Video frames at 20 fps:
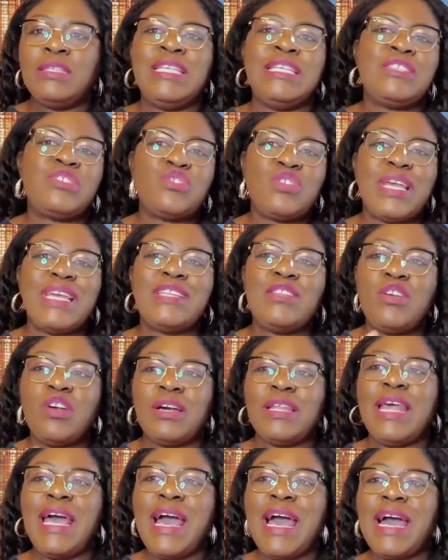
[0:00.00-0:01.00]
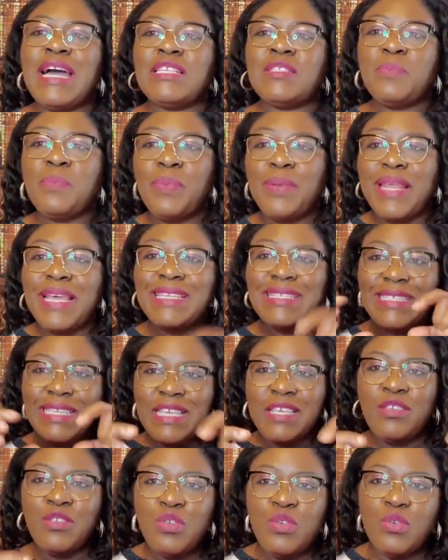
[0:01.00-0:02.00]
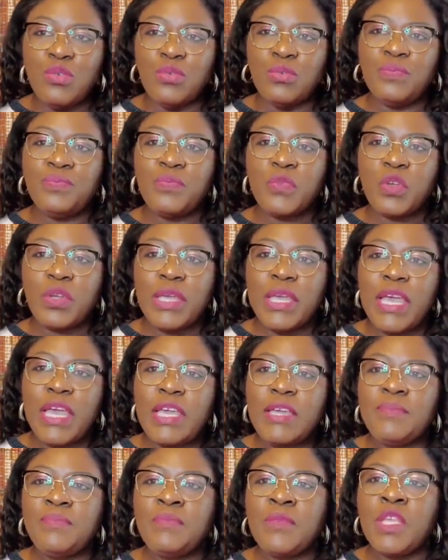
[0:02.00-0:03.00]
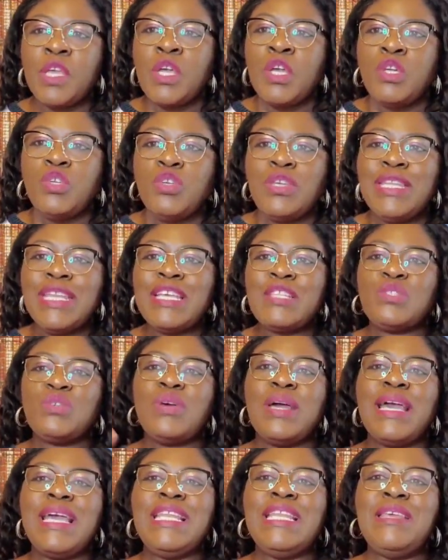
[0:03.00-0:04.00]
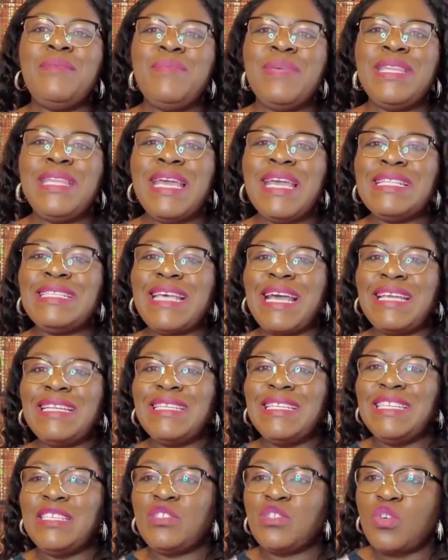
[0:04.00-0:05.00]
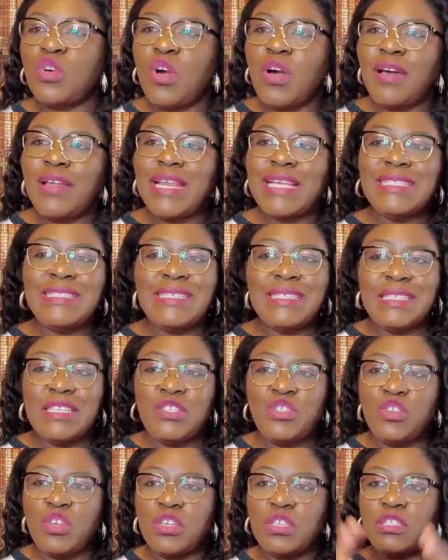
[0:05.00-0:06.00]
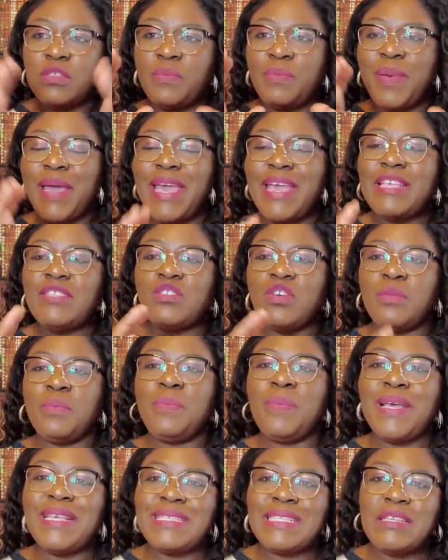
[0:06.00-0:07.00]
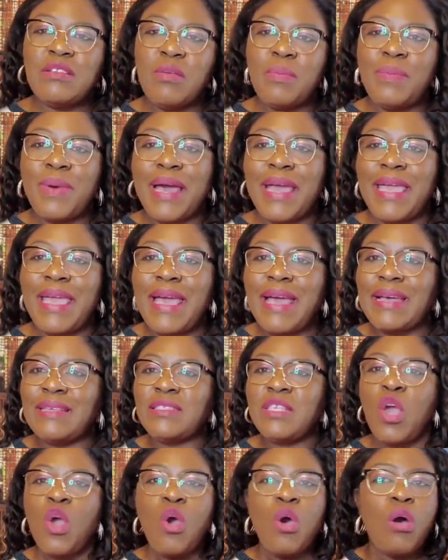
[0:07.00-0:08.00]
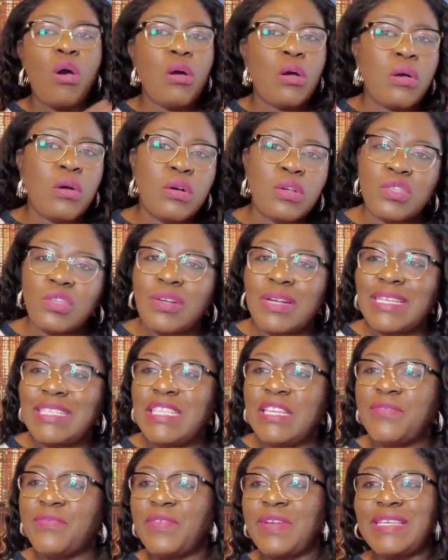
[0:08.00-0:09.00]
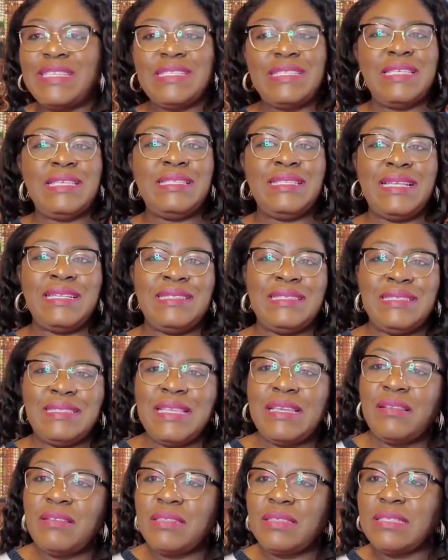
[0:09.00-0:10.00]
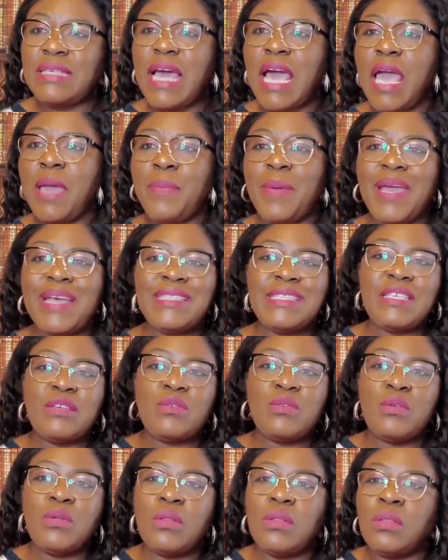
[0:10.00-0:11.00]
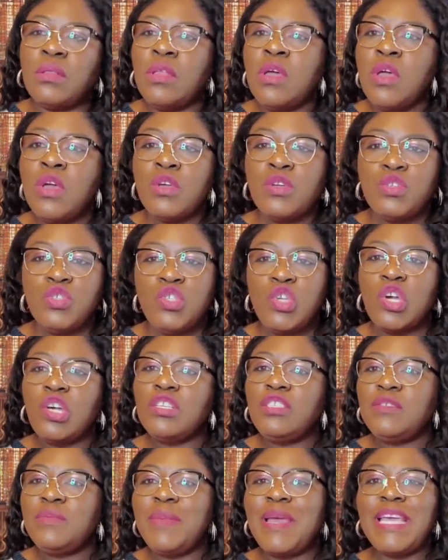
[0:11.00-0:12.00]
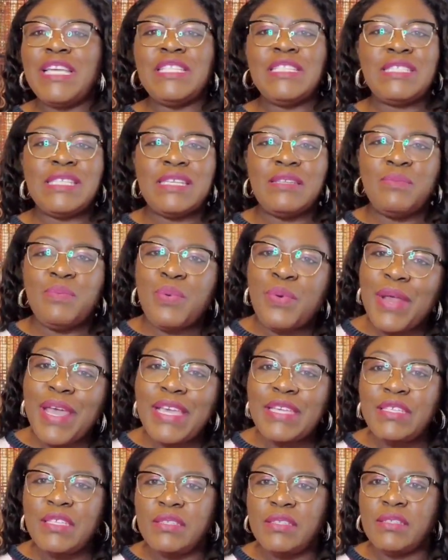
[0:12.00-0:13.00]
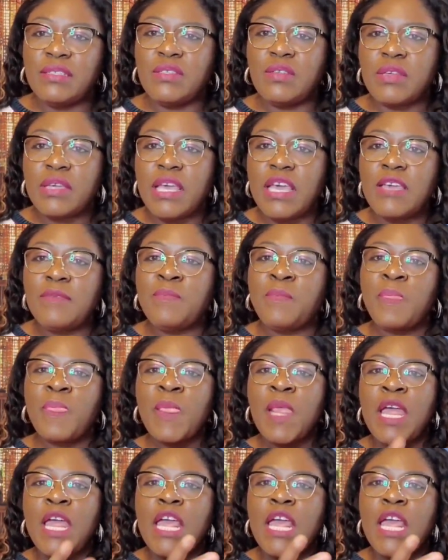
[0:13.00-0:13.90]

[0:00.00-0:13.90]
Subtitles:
the strength God has placed in you, okay? You need to eliminate and discourage decisions based on personal bias or cultural differences and stereotype, ethical judgment and prejudice, okay?